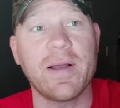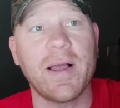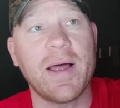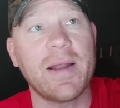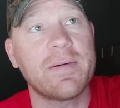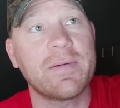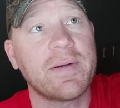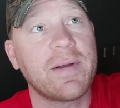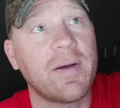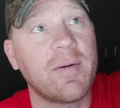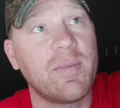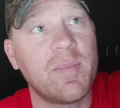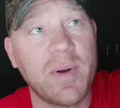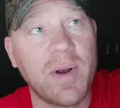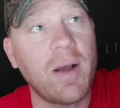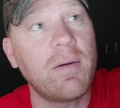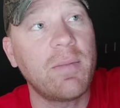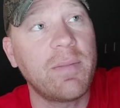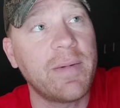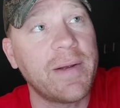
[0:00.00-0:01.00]
I don't know.
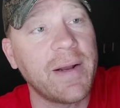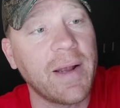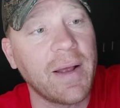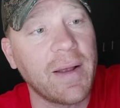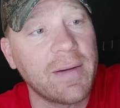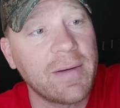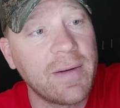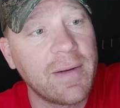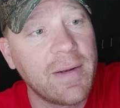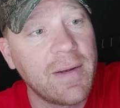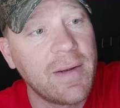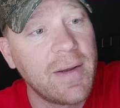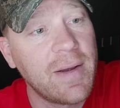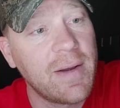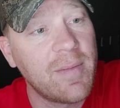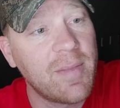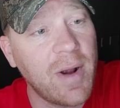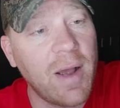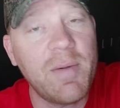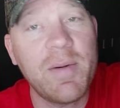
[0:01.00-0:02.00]
Probably not.
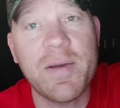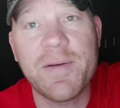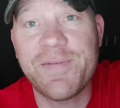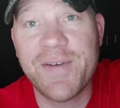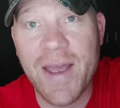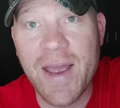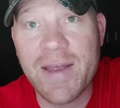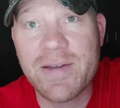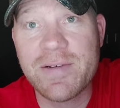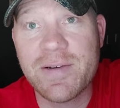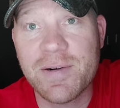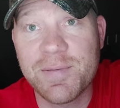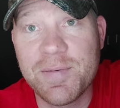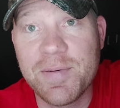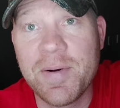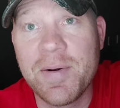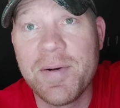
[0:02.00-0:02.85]
Probably faster